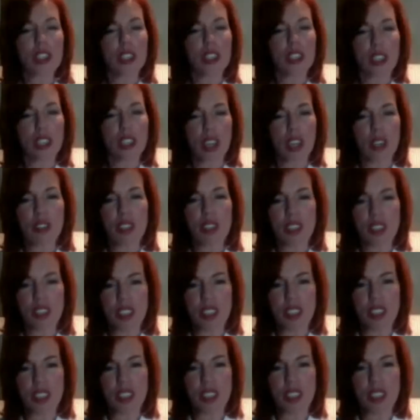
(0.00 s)
I was just going to
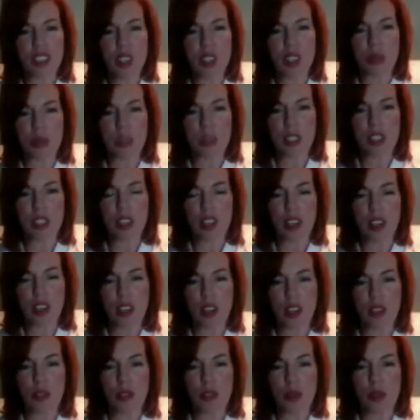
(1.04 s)
say, but of
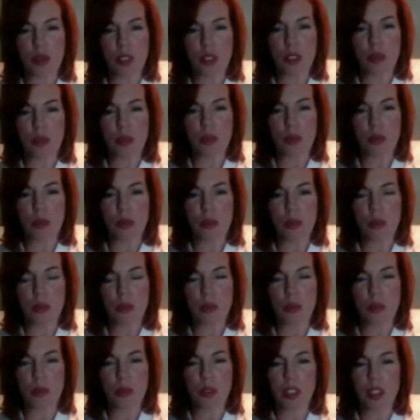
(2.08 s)
course,
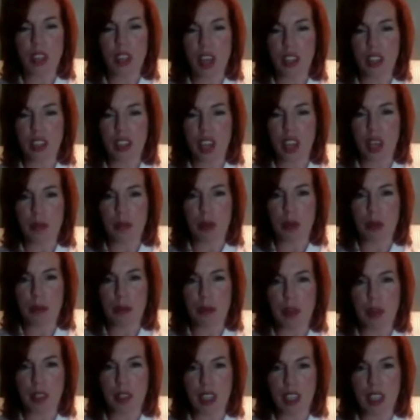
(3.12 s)
that came up on
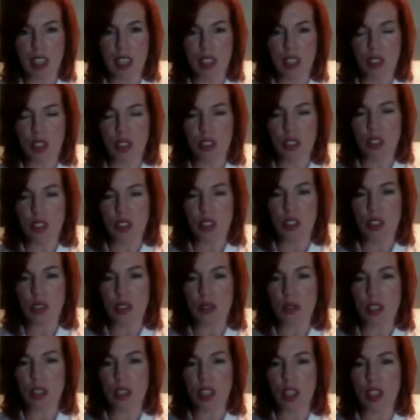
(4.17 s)
the kitchen too,
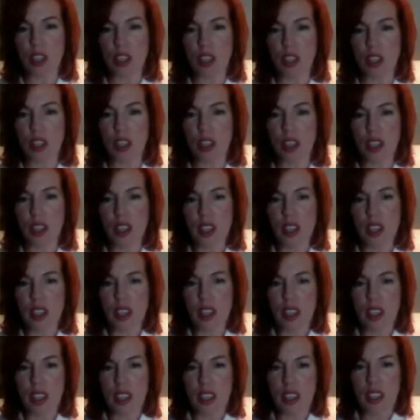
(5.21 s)
the
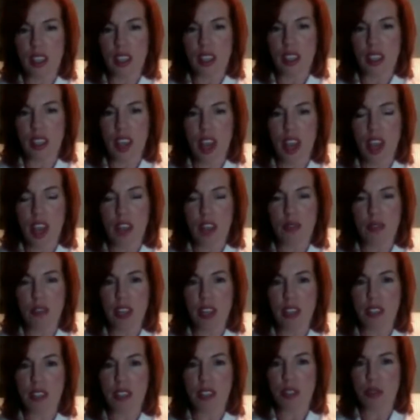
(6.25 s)
advent
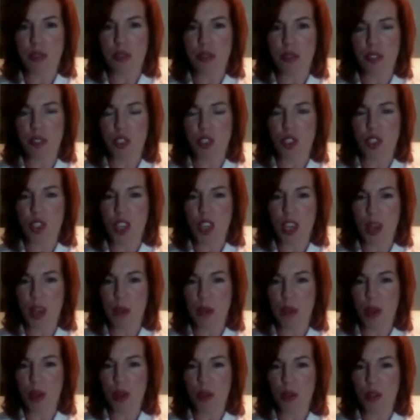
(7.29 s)
of
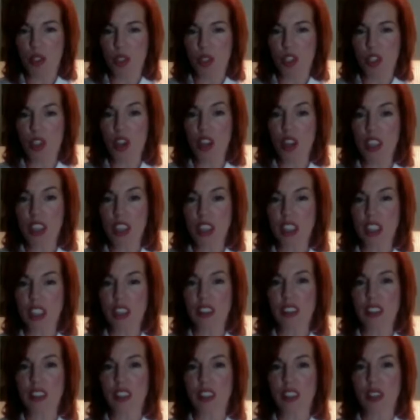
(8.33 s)
GMO chocolate
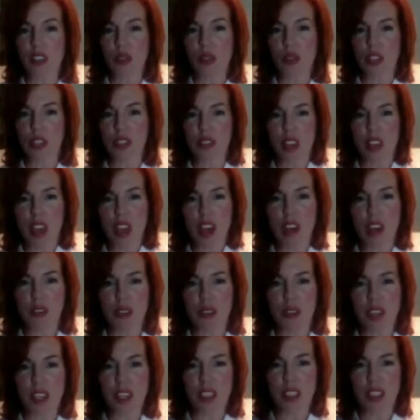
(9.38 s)
and all of that, right?